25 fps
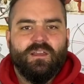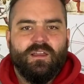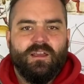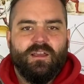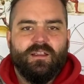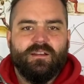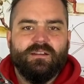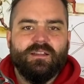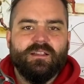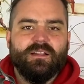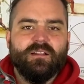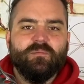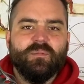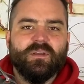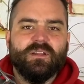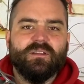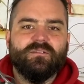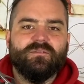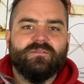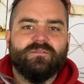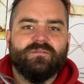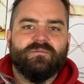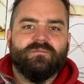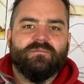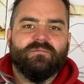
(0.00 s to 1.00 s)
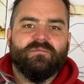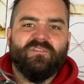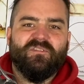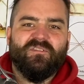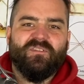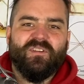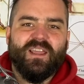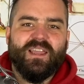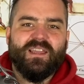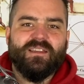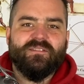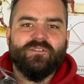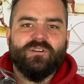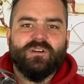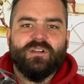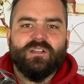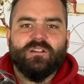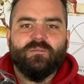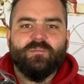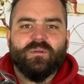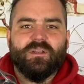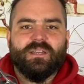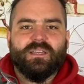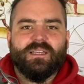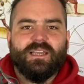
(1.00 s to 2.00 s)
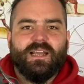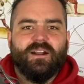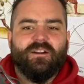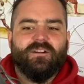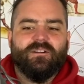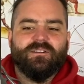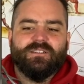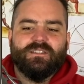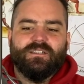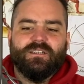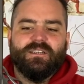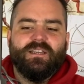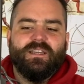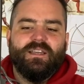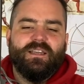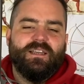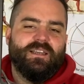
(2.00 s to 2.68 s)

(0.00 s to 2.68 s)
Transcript: a little bit of flavor, a little bit of character.